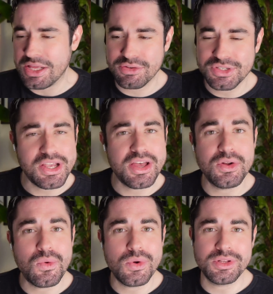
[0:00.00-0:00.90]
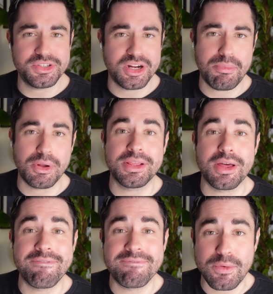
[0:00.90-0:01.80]
There are certain organs in our body
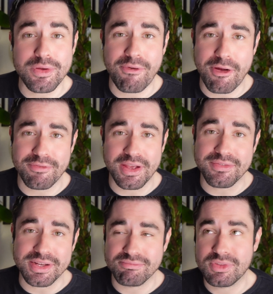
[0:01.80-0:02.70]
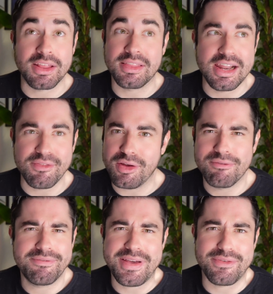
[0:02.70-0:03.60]
that are very, very forgiving, like the liver,
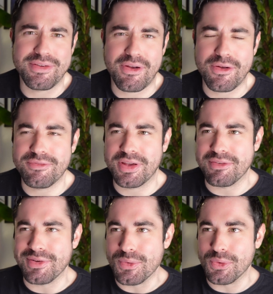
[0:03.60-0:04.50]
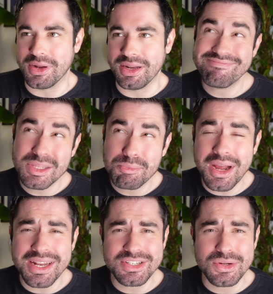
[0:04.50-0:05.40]
very, very forgiving organ. The
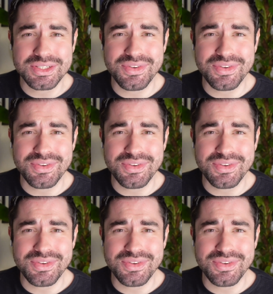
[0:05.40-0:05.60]
brain is not as